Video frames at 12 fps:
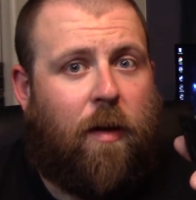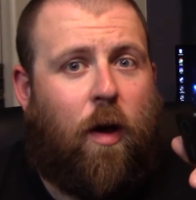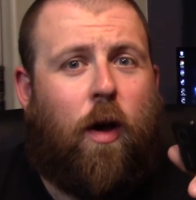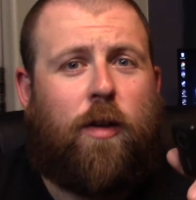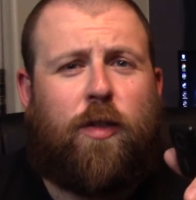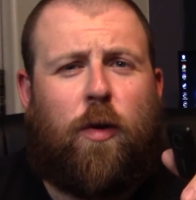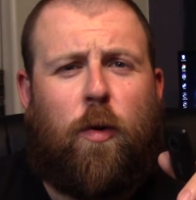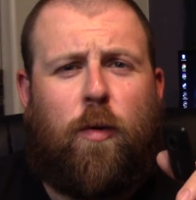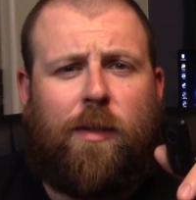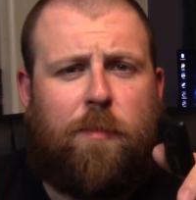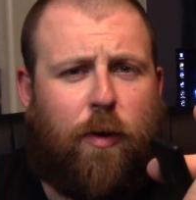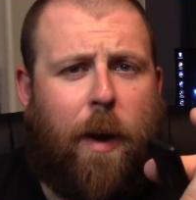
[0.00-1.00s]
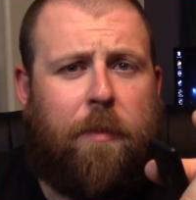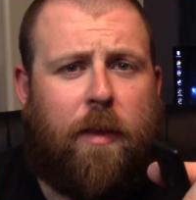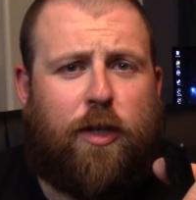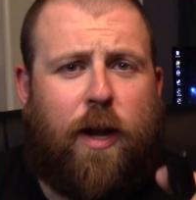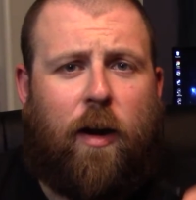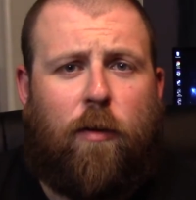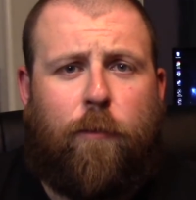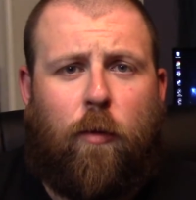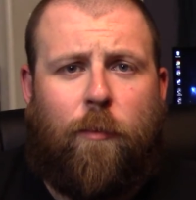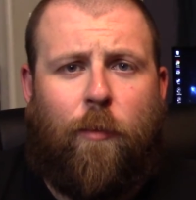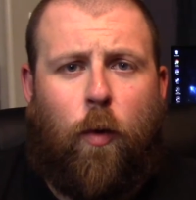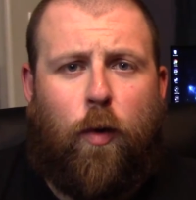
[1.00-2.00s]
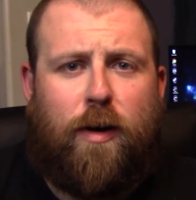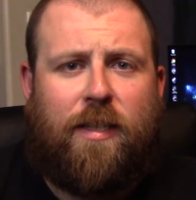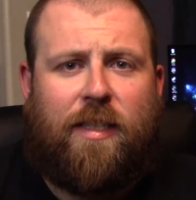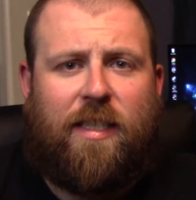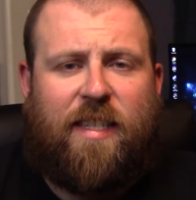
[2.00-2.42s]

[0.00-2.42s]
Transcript: Also subscribe to the channel for more